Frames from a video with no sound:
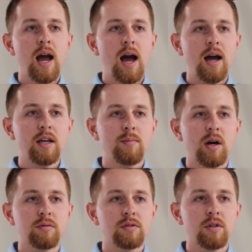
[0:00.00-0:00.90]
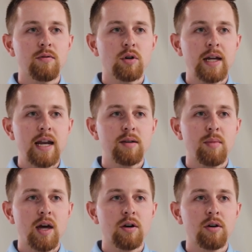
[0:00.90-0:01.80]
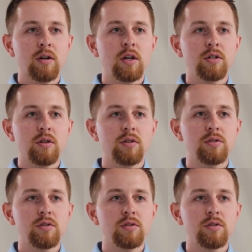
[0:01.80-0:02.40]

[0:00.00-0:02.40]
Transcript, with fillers: high amounts of organic matter to the